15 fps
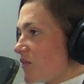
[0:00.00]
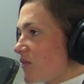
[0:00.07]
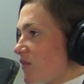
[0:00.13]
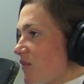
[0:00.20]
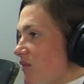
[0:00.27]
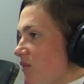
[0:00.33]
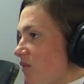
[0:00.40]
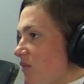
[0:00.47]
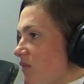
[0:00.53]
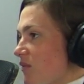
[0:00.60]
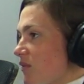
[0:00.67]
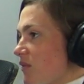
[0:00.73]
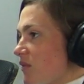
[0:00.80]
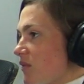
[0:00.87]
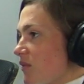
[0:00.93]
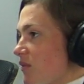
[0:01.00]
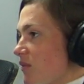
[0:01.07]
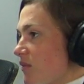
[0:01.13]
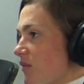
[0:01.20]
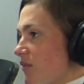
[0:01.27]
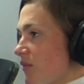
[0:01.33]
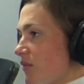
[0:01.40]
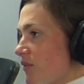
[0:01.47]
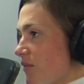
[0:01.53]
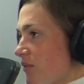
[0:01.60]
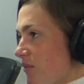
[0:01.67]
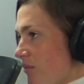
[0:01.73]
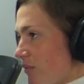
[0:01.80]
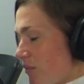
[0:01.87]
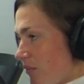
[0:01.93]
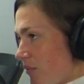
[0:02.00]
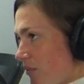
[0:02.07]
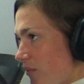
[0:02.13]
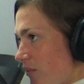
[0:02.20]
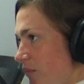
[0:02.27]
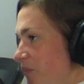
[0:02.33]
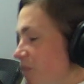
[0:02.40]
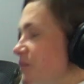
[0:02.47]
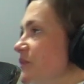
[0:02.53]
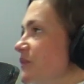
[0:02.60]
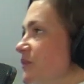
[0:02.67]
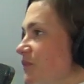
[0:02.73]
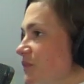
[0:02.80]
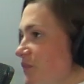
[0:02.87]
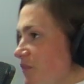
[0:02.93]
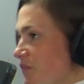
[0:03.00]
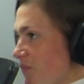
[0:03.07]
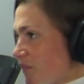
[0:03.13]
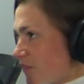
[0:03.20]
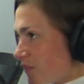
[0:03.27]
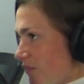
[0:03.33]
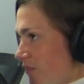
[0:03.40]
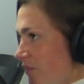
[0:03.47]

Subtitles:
[no speech]